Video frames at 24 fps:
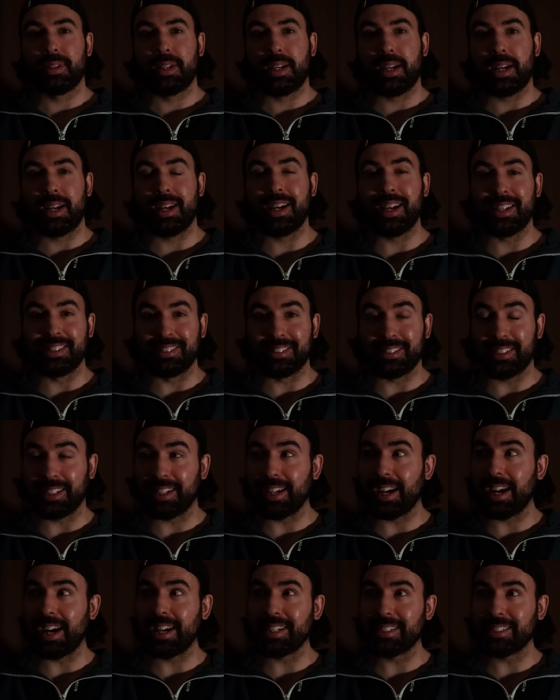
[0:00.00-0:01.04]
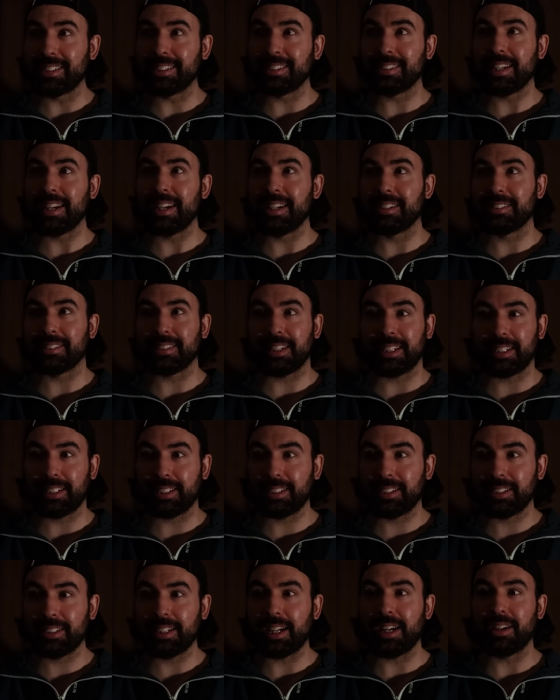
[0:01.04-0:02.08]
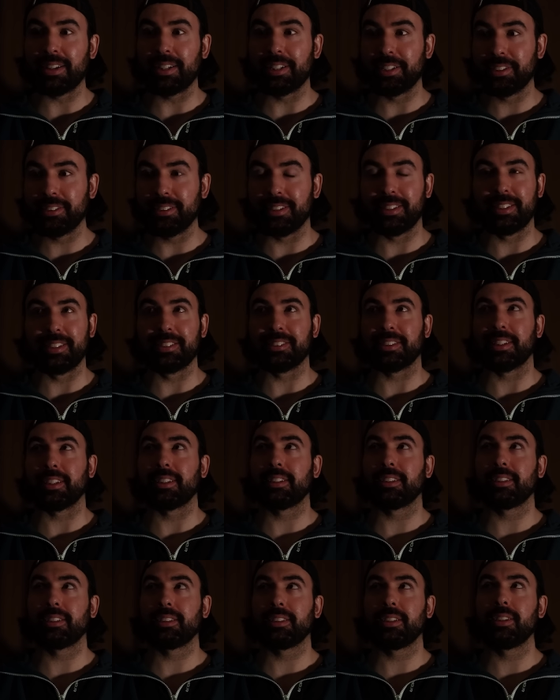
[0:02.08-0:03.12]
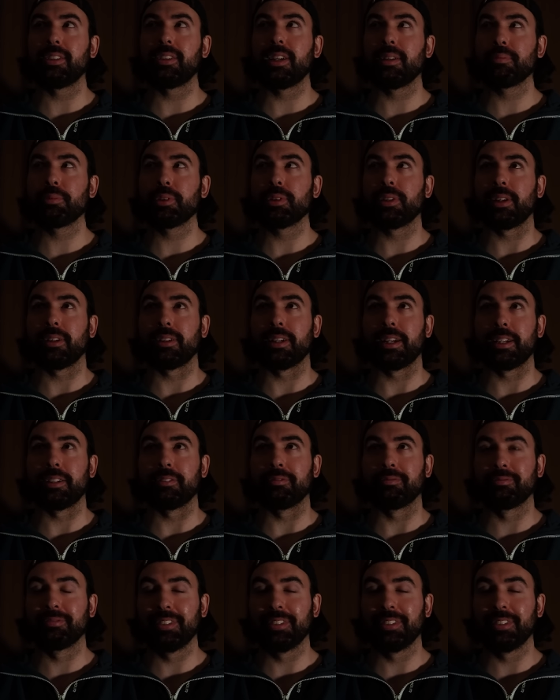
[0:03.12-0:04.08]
And the guy says, like, how are you doing? He's like, oh, I'm doing all right.